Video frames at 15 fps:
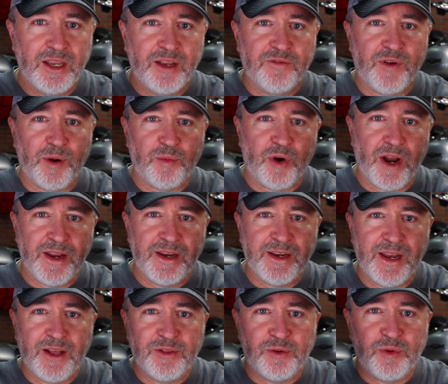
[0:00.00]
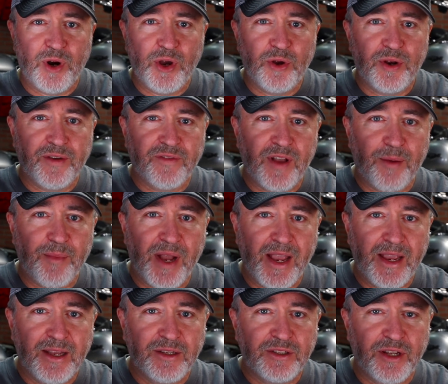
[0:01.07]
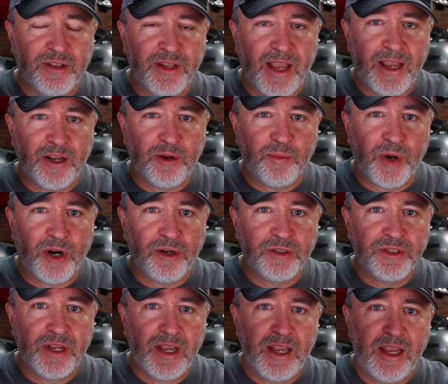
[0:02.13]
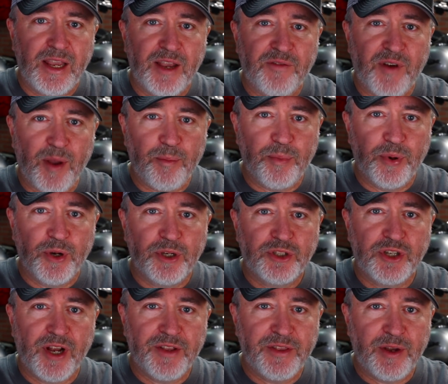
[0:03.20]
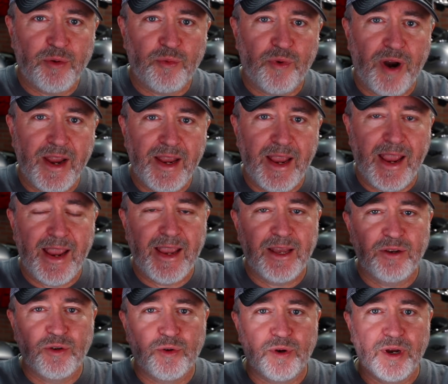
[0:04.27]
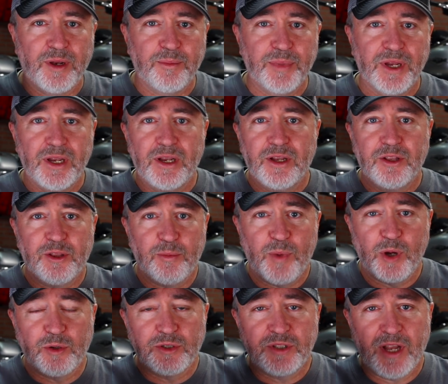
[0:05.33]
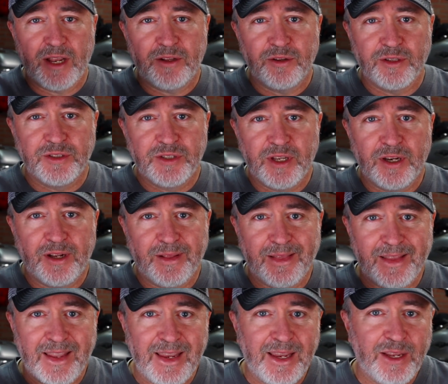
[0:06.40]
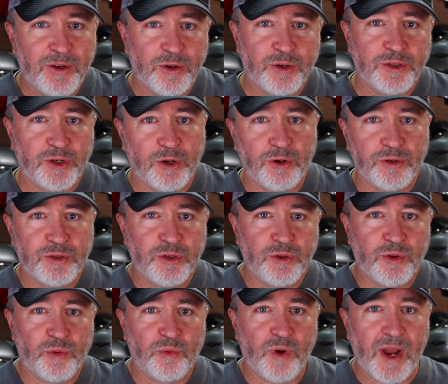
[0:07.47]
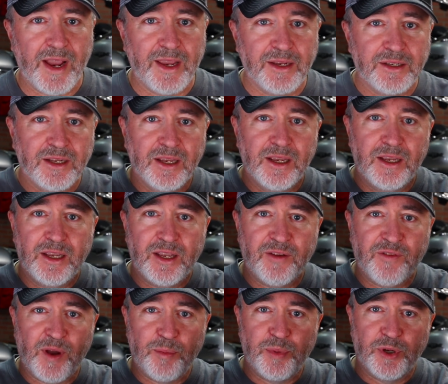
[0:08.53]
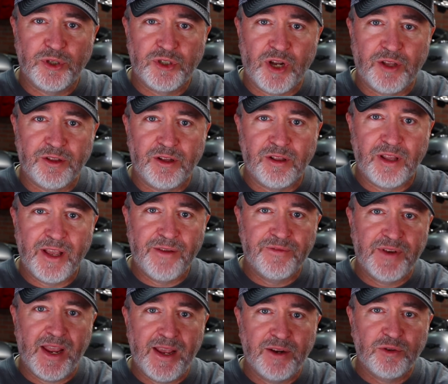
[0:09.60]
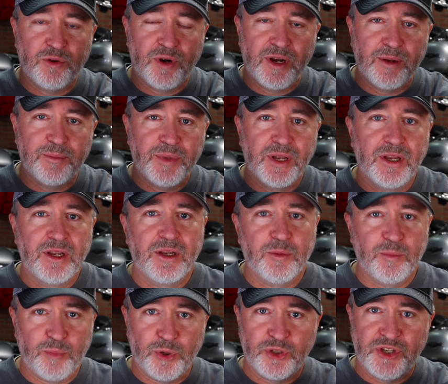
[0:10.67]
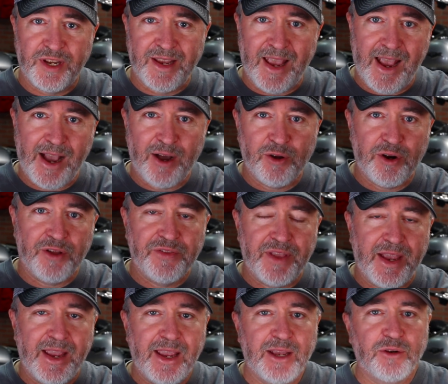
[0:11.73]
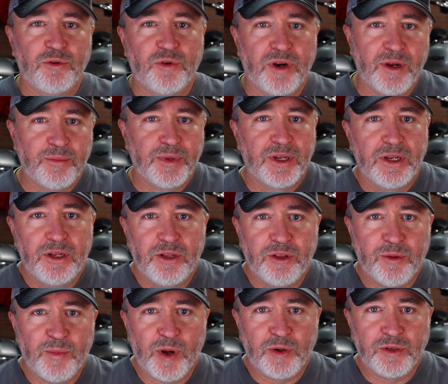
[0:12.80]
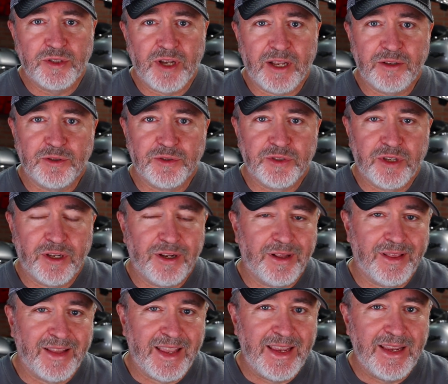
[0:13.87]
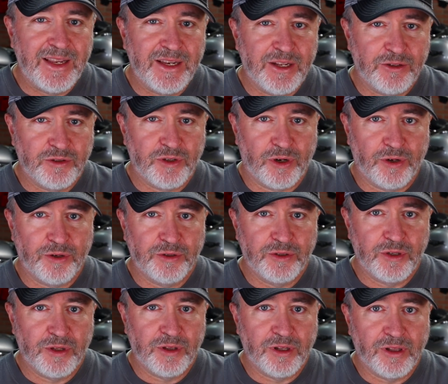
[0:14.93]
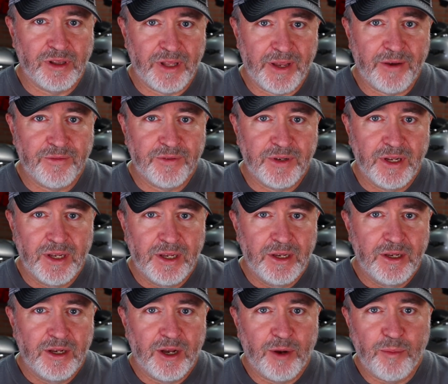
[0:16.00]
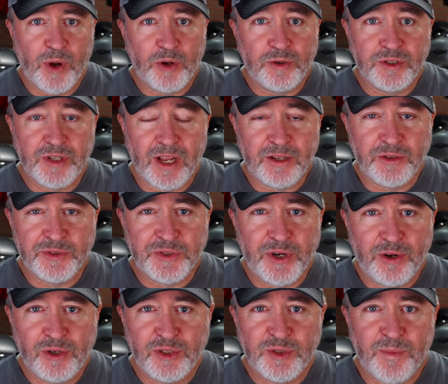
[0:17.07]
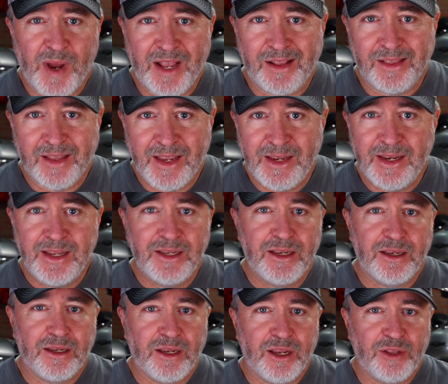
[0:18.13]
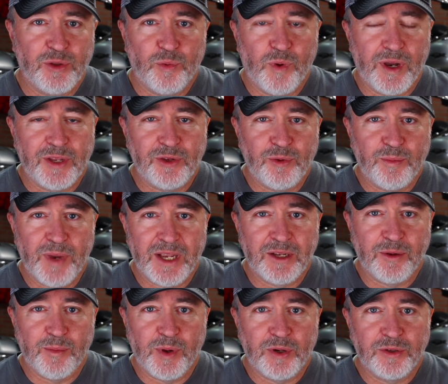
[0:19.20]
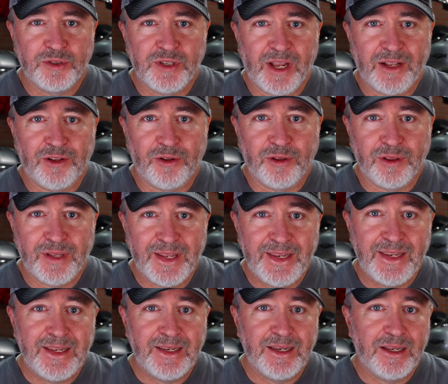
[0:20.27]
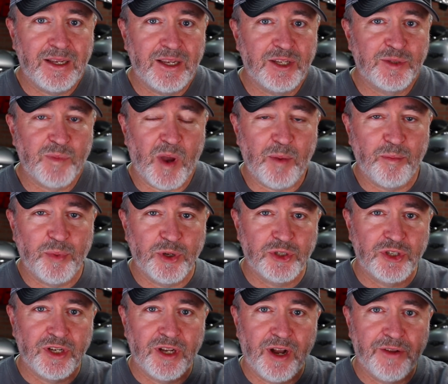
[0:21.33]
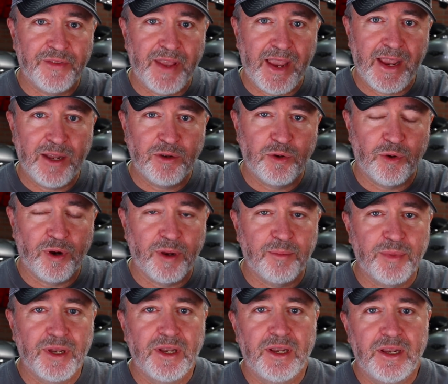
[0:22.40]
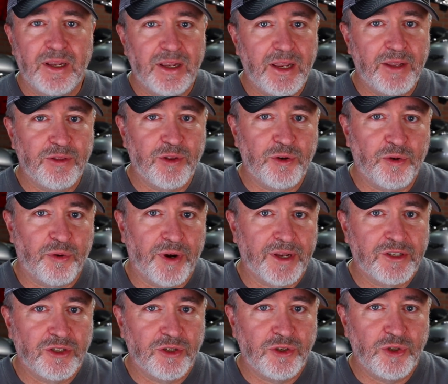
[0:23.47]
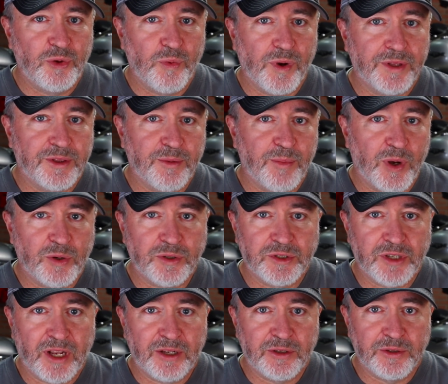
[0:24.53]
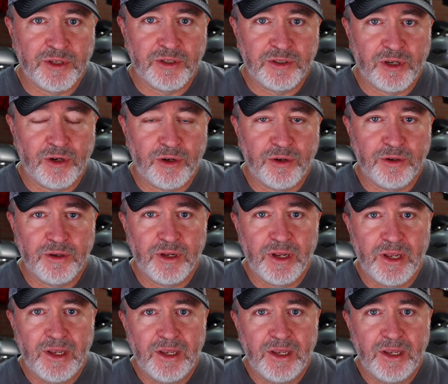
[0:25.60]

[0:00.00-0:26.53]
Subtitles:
If I'm riding down the road, I've got my hands on the handlebars. If I push on the right hand grip, the motorcycle is going to lean or turn to the right. If I push on the left hand grip, pushing out on that hand grip, the motorcycle is going to lean and turn to the left. A motorcycle turns by leaning, and the way you make a motorcycle lean is by pushing on the hand grip in the direction you want the motorcycle to turn.